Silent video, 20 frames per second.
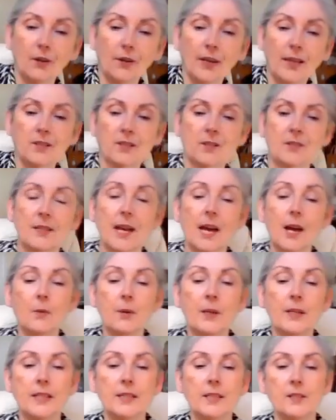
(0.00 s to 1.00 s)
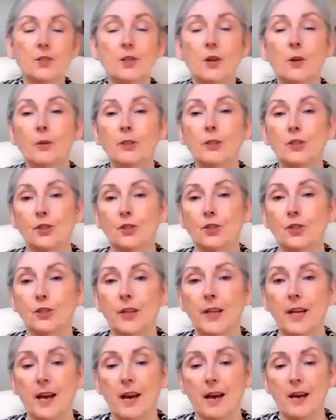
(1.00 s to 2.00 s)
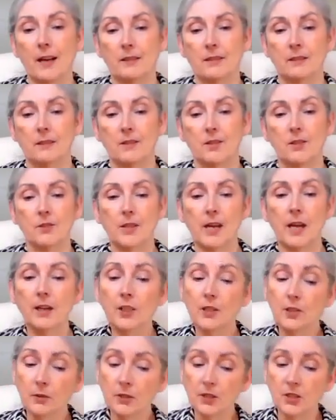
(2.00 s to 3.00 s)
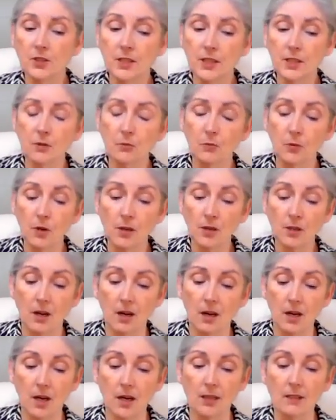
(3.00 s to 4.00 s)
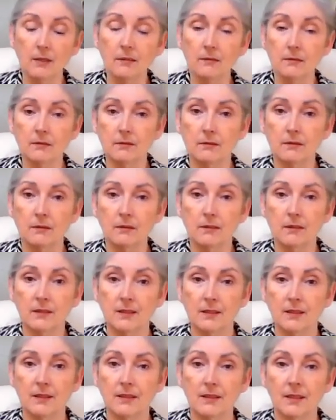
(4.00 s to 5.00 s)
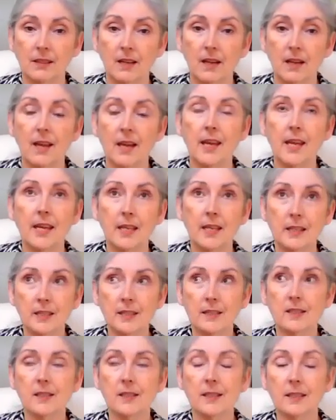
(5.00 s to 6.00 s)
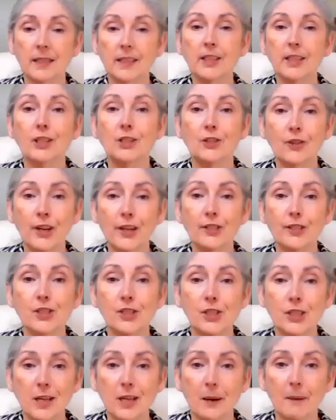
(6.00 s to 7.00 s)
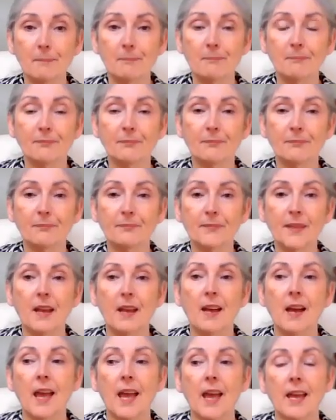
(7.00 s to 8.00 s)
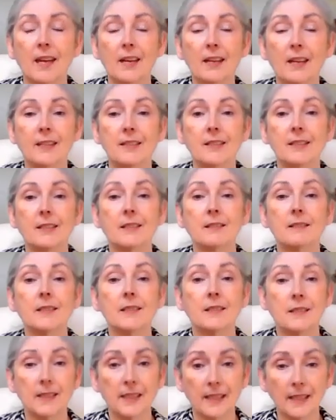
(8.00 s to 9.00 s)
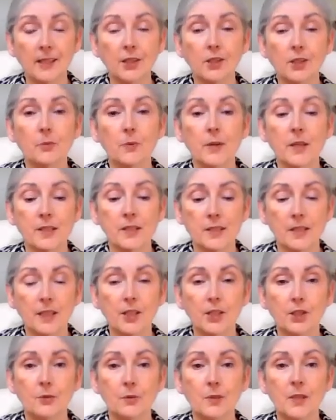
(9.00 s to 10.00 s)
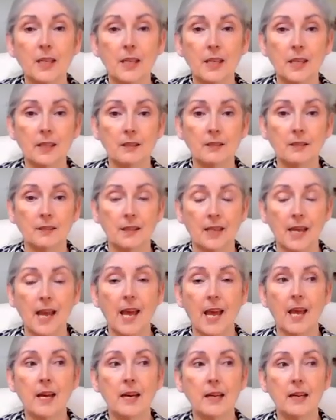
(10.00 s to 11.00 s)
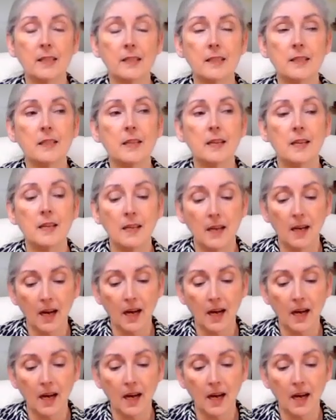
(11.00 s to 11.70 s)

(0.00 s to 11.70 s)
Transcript: Okay, so now we need to know what you're good at. So now you know what you need to work on is getting your energy up and getting the rest that you need, and